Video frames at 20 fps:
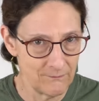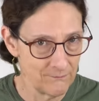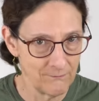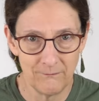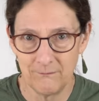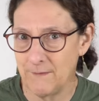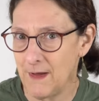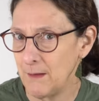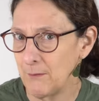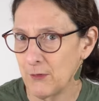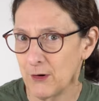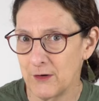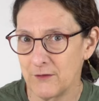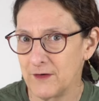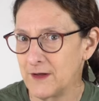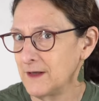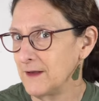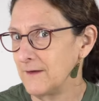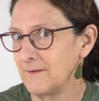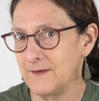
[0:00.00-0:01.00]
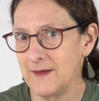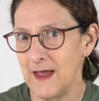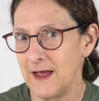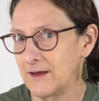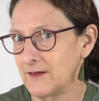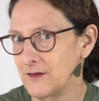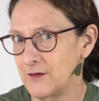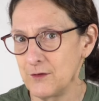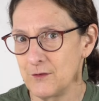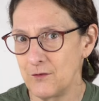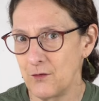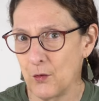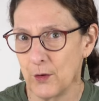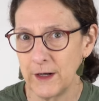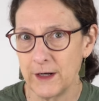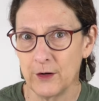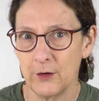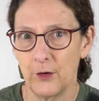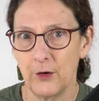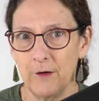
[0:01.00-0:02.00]
member of it, like the X two
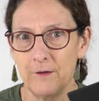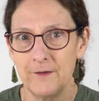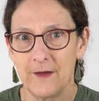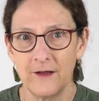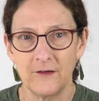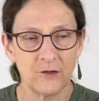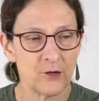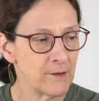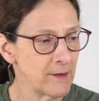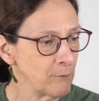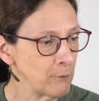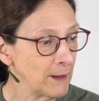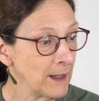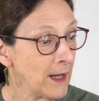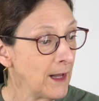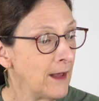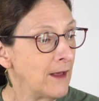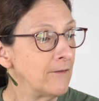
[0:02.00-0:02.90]
forty and all that sort of thing.